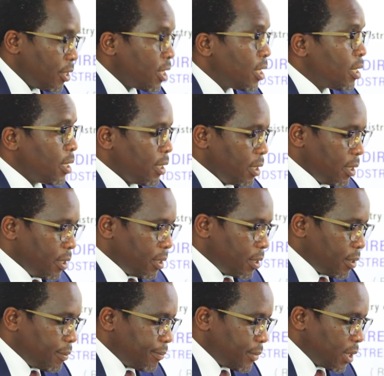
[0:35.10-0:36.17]
The
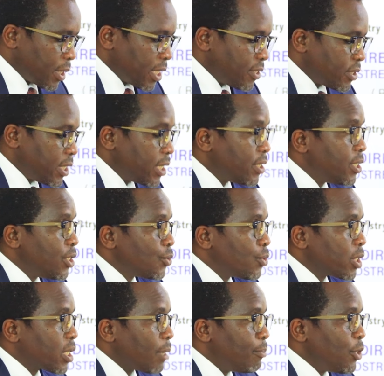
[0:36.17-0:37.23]
resident
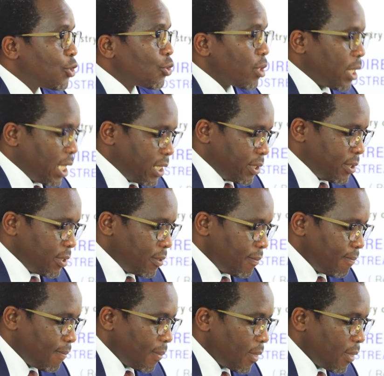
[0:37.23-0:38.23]
district commissioners,